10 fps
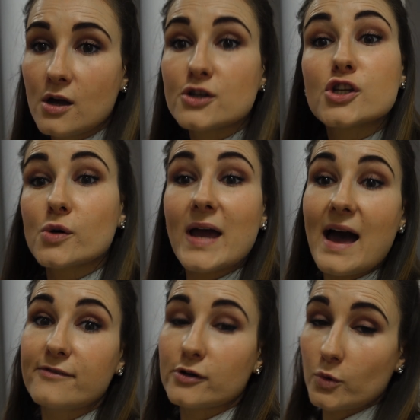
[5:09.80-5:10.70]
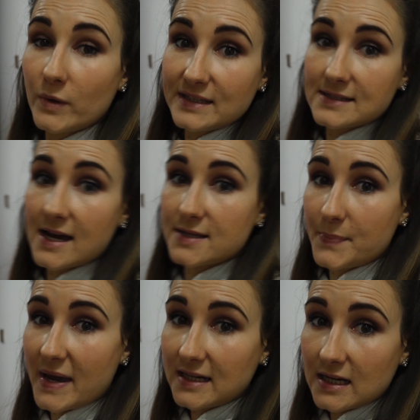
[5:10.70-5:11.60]
So we have a queen size
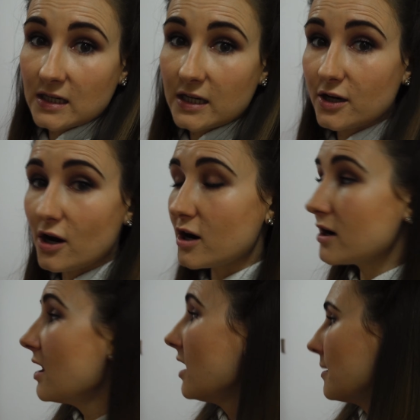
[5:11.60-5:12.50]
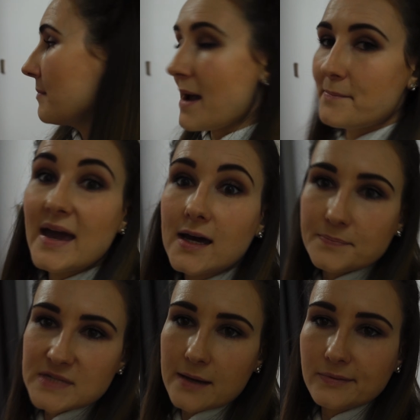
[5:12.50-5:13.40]
bed in here. My
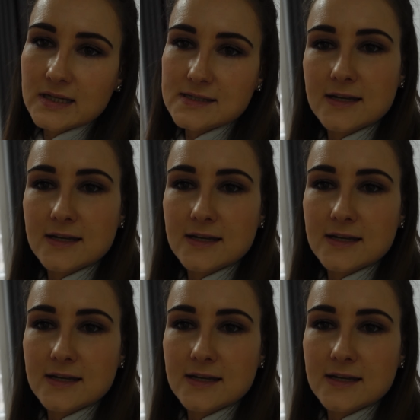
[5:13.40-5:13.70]
makeup table is in